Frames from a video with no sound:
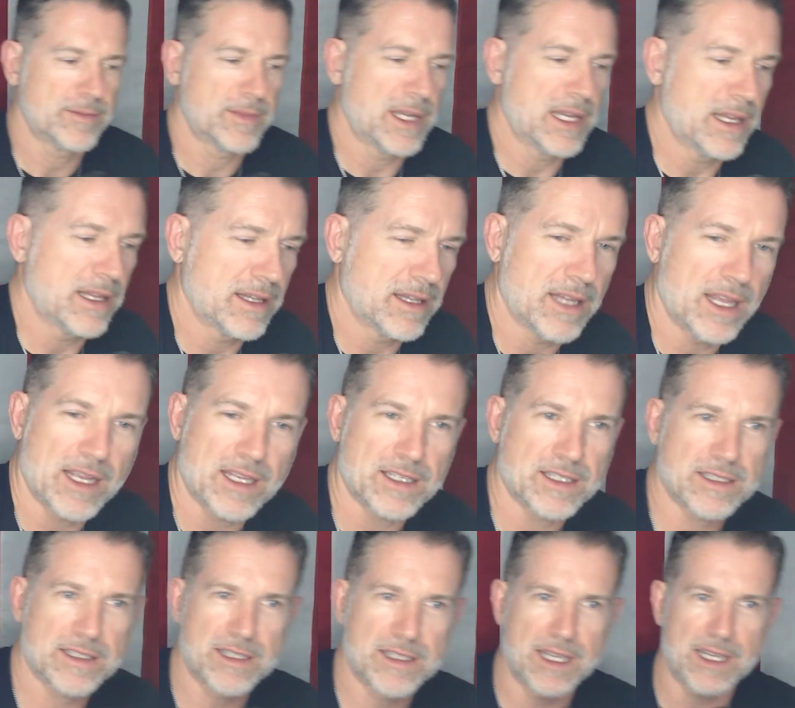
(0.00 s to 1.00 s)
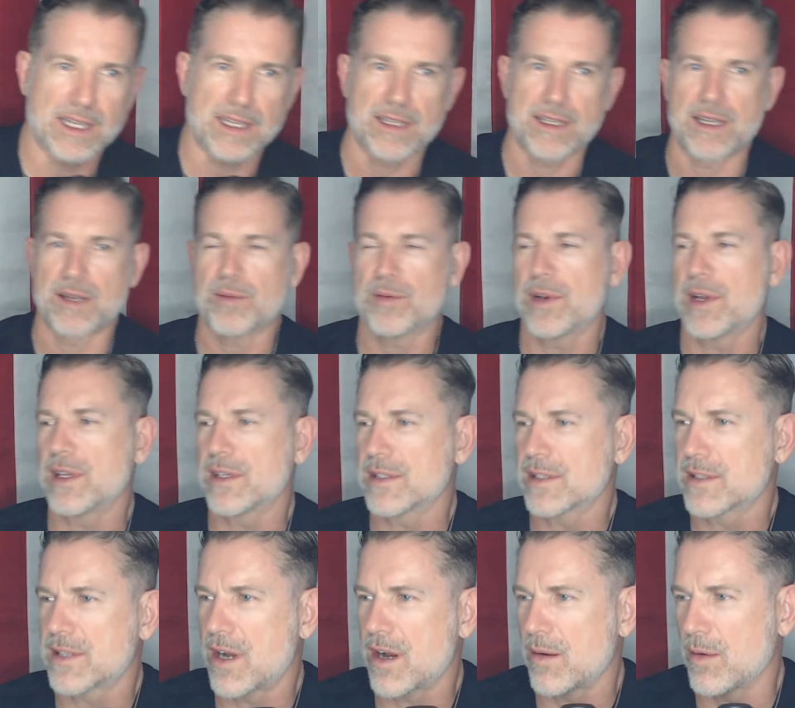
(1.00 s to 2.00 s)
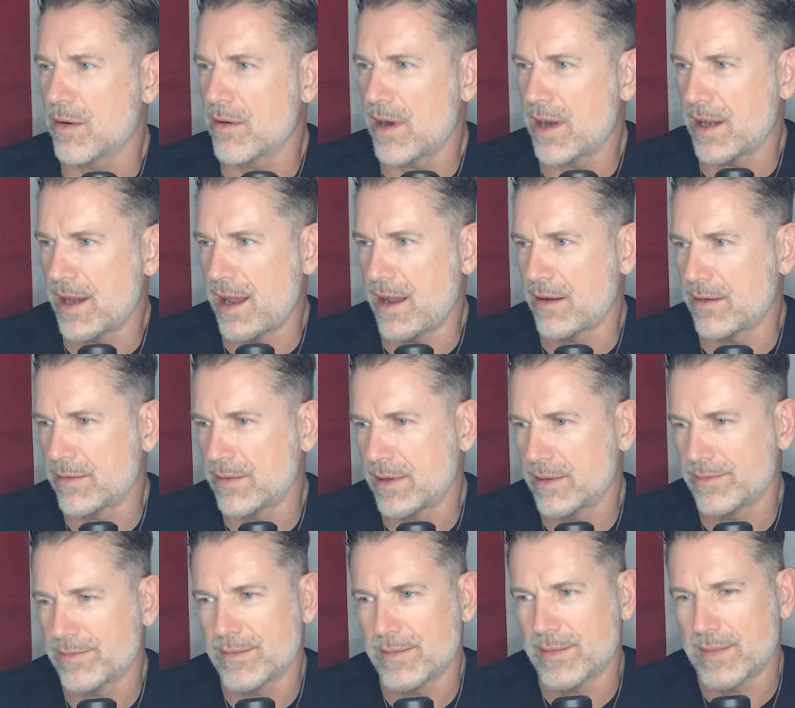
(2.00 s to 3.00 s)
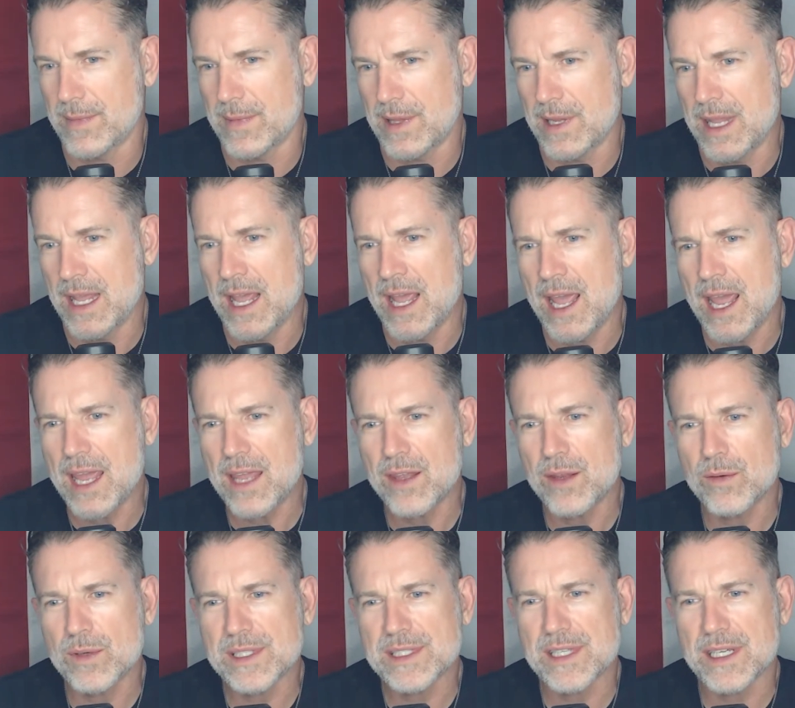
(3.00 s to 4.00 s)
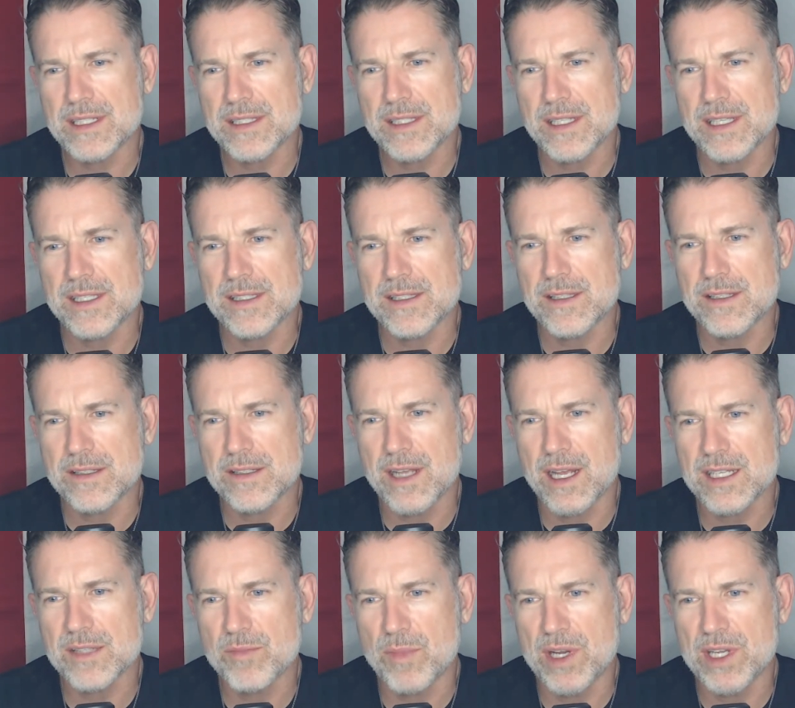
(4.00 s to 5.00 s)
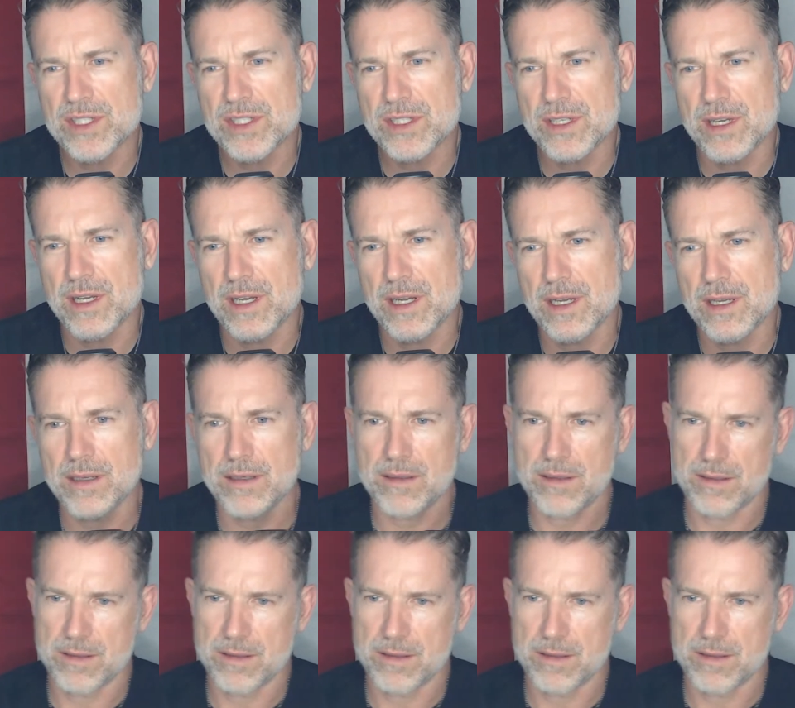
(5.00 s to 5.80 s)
and they just digging deeper. They're just terrible right now. And you know what sucks is there's not as much. I'll